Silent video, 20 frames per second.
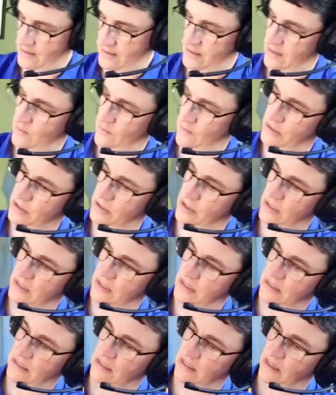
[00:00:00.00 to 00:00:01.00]
I want you to
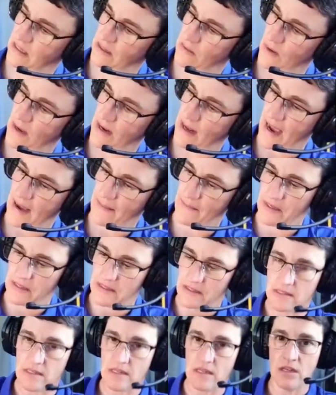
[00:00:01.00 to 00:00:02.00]
see what
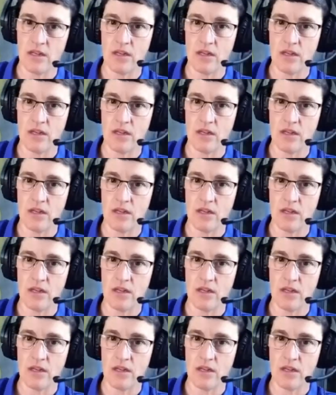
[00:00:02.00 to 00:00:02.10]
happens